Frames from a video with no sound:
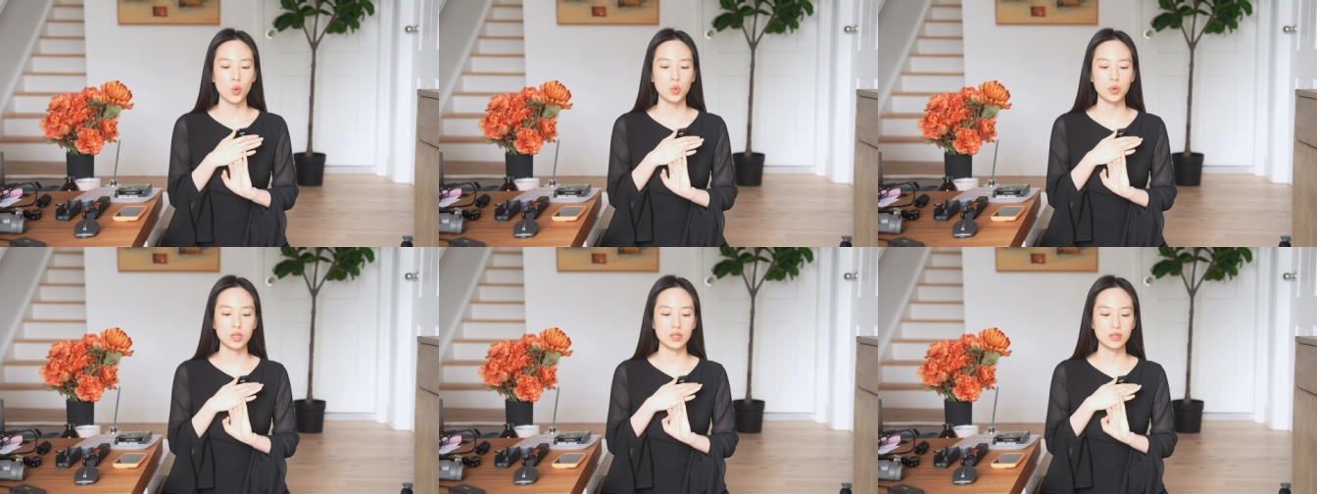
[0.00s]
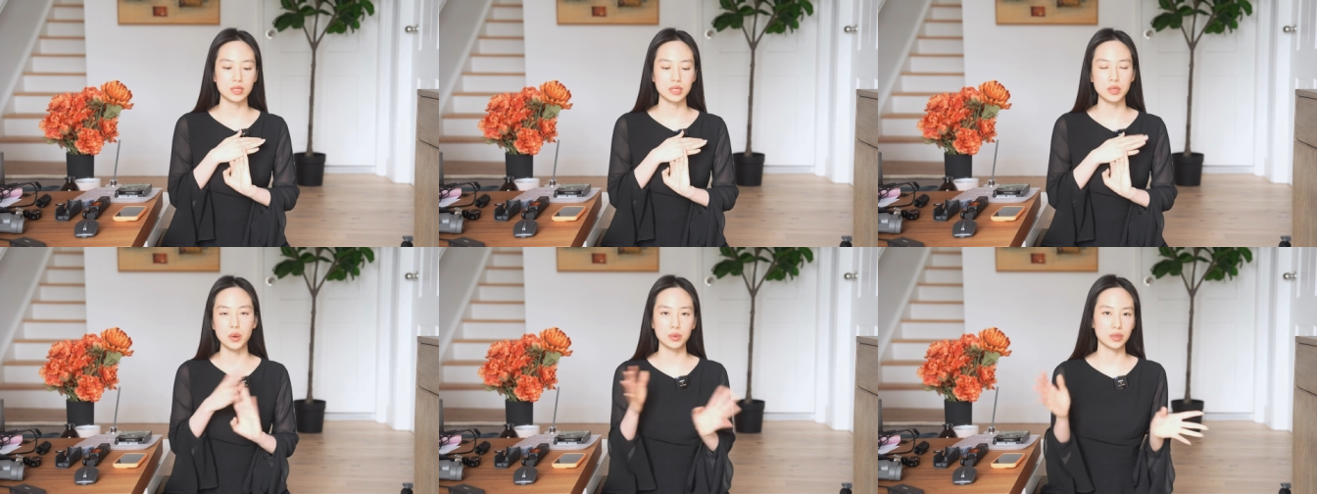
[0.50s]
was
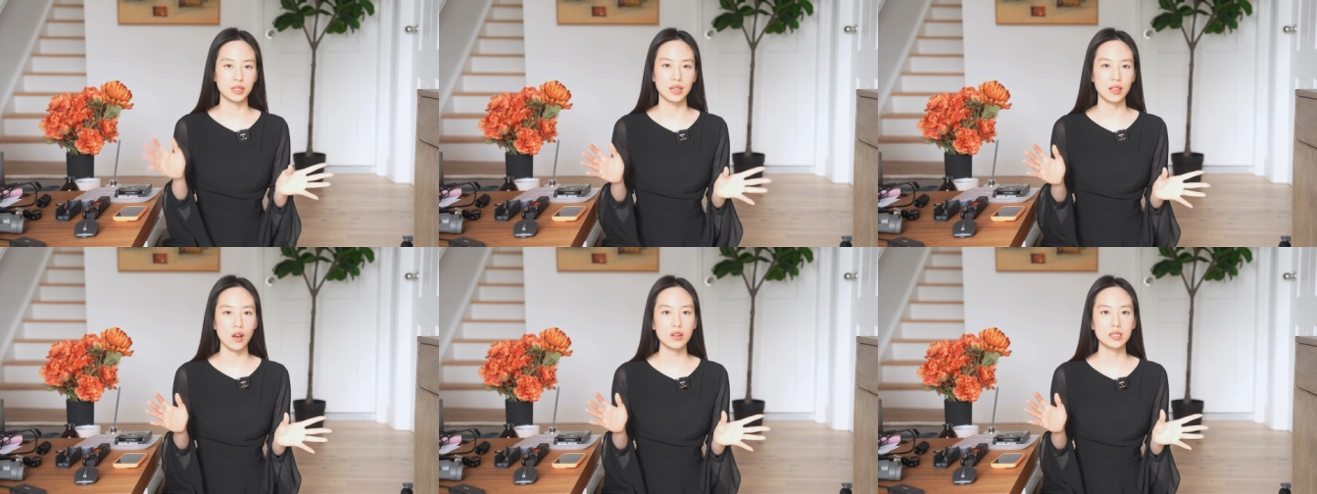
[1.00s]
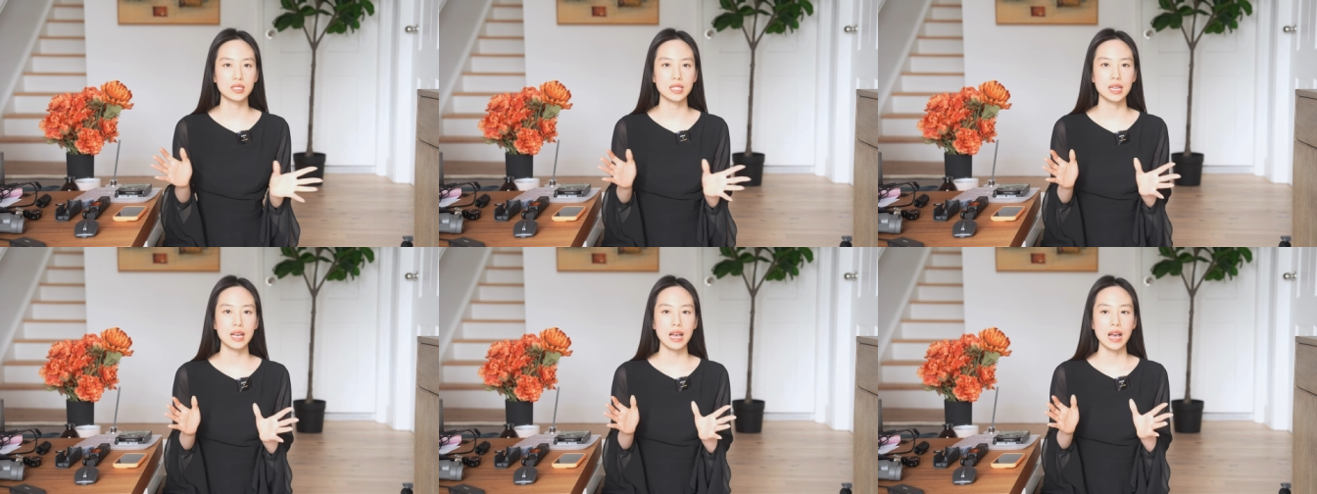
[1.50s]
totally
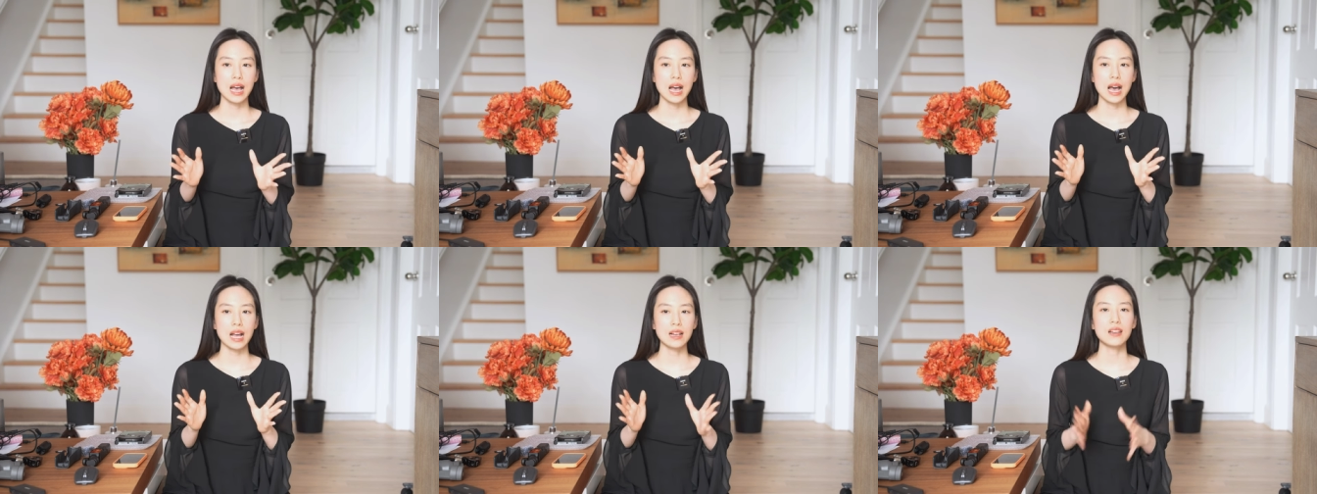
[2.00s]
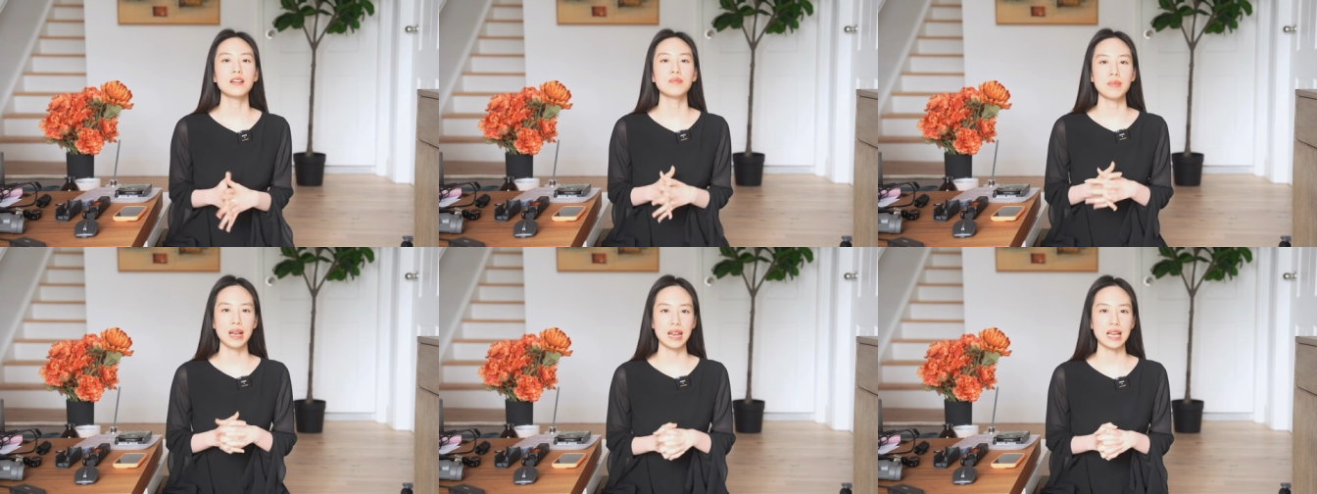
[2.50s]
lost, I
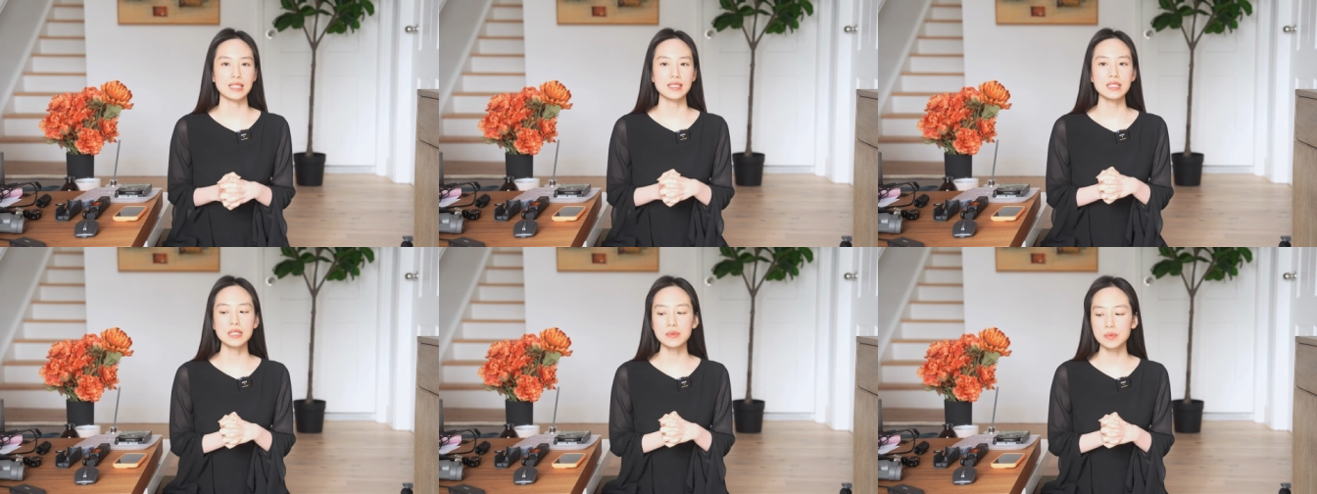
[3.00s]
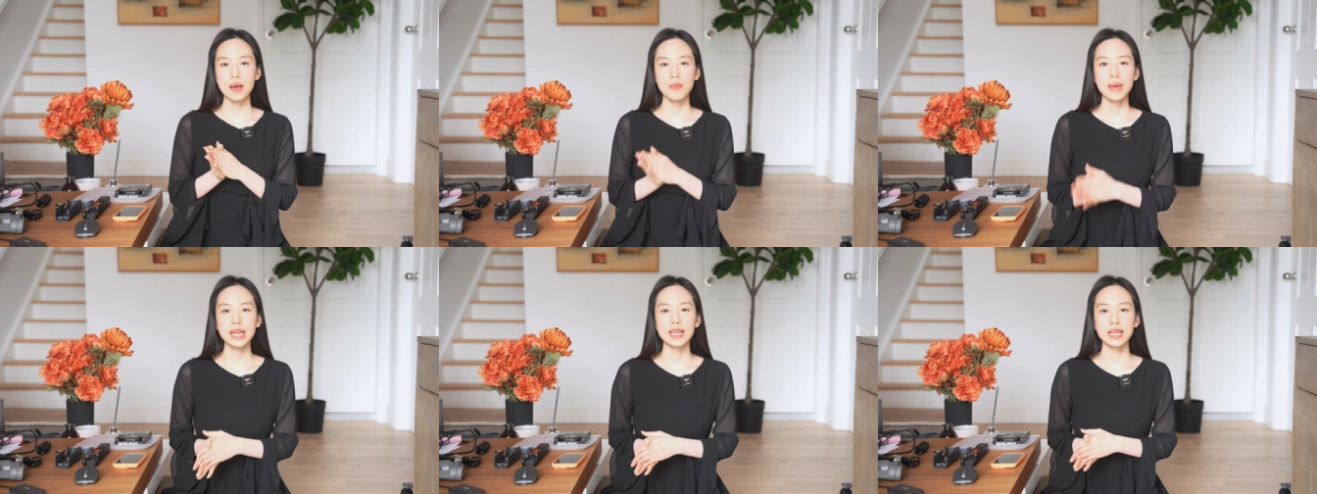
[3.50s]
learned my lesson. I
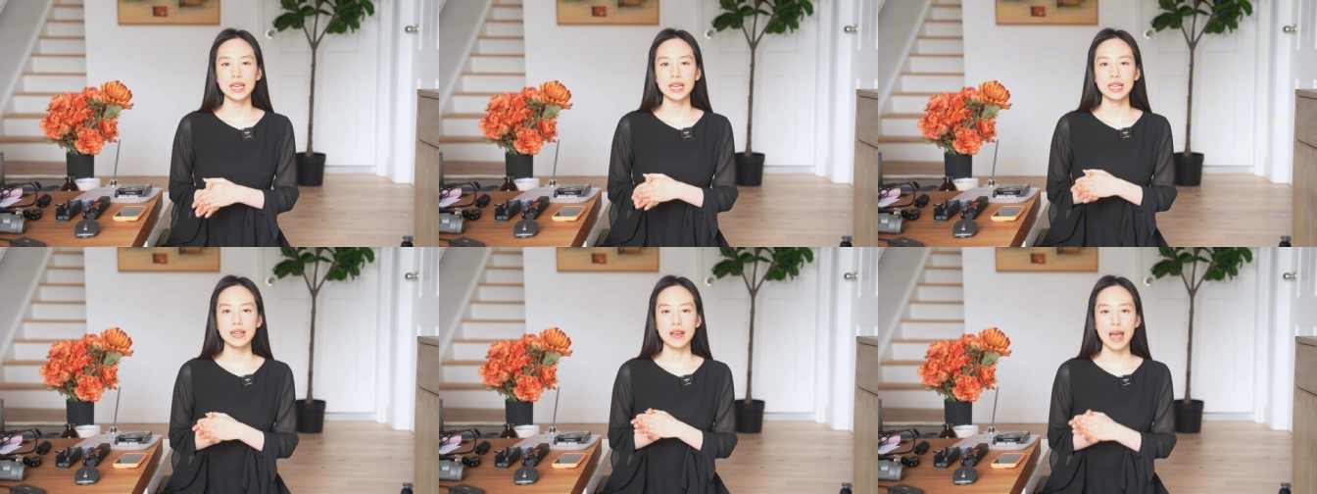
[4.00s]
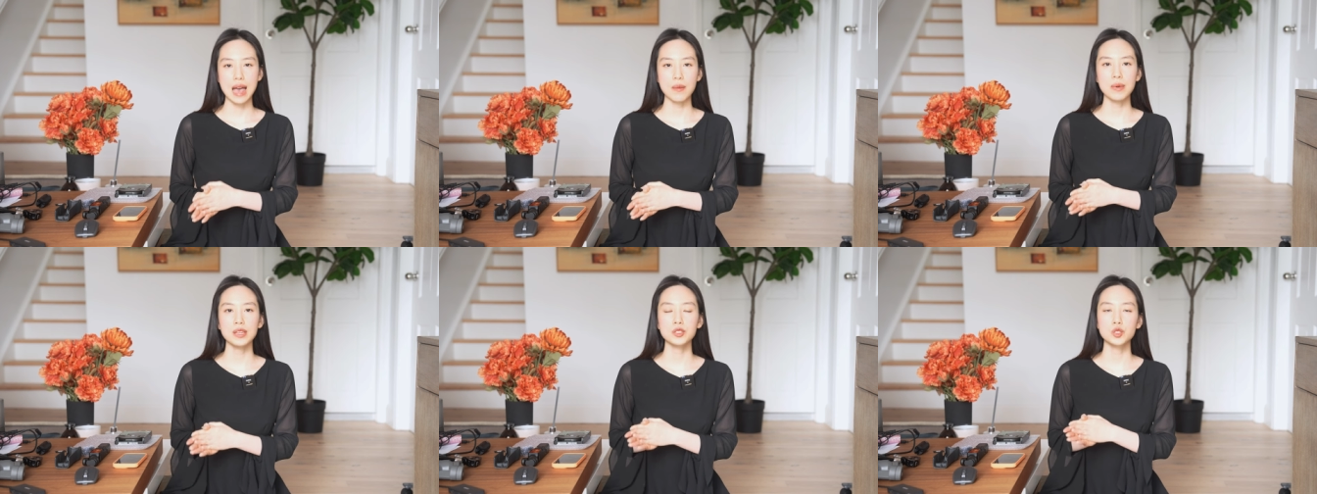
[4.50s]
make it a
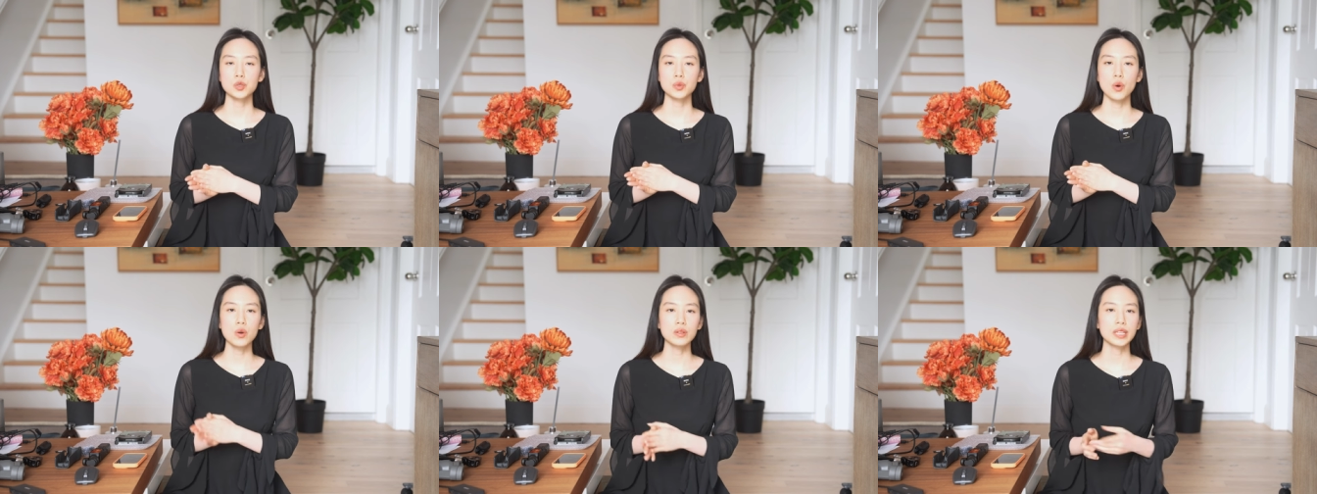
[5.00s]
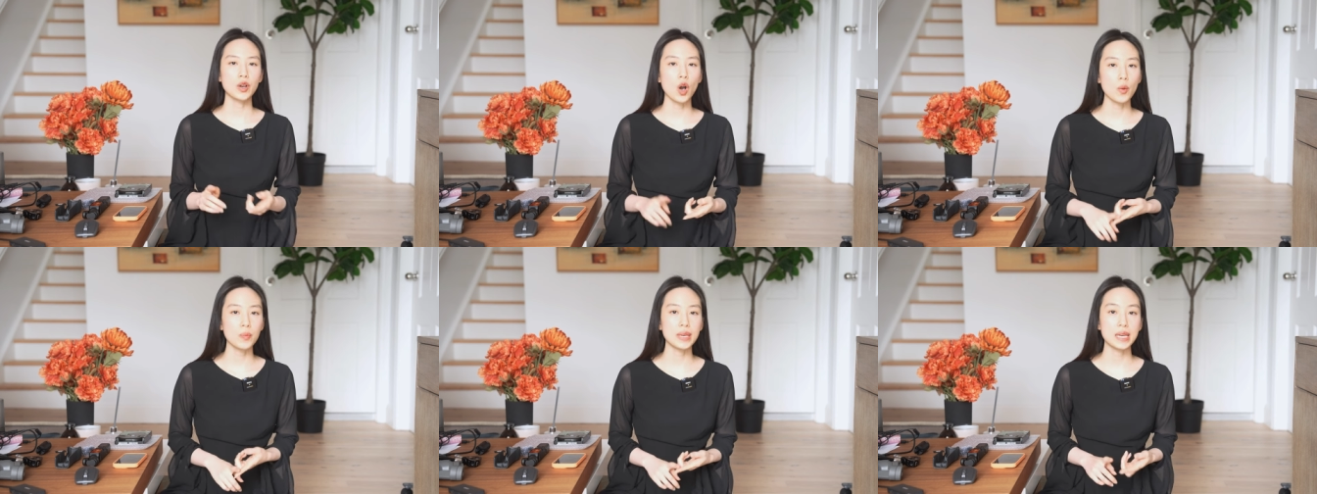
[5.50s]
habit to only
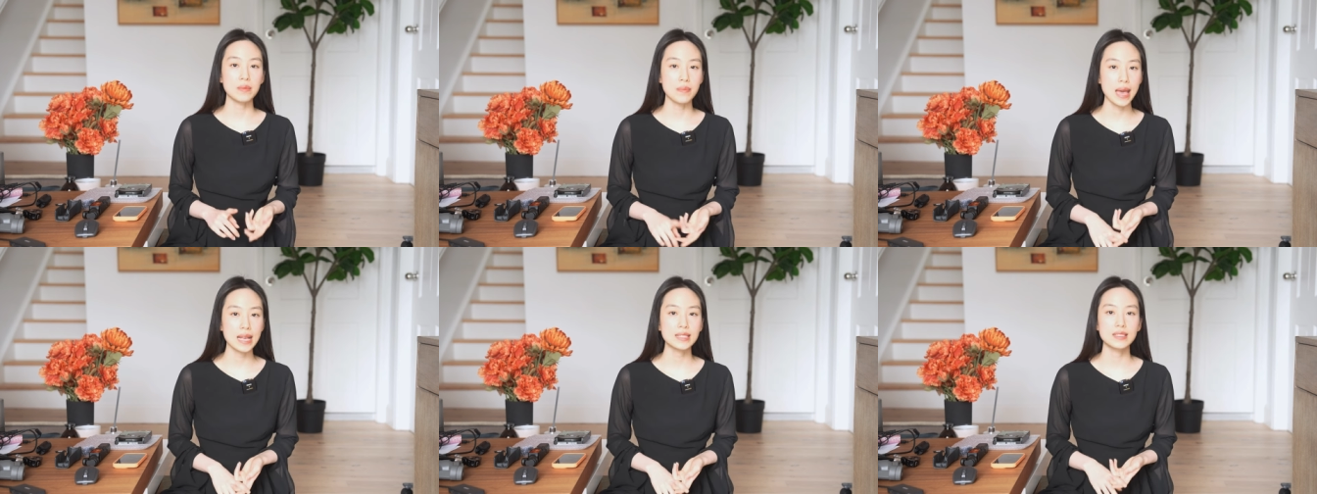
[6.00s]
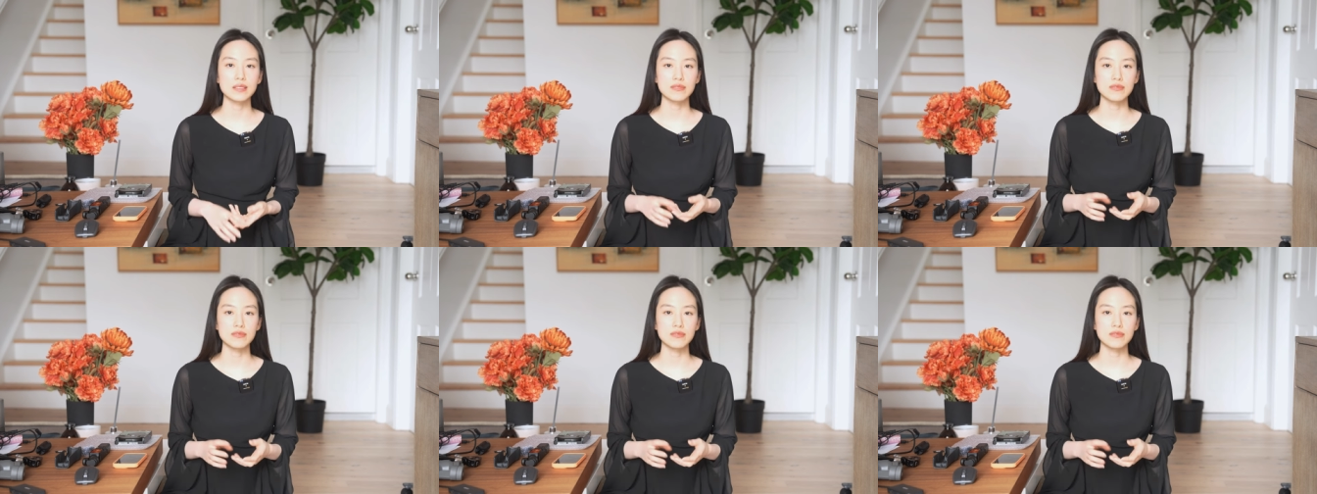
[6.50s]
copy and paste the